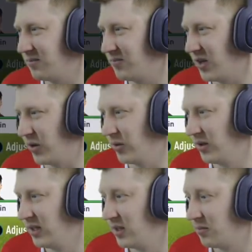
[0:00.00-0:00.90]
No.
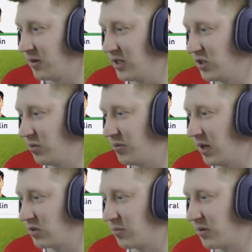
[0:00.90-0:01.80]
But he should be
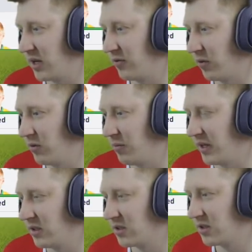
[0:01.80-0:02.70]
able to play from the
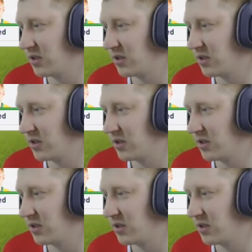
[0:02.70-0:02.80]
bench.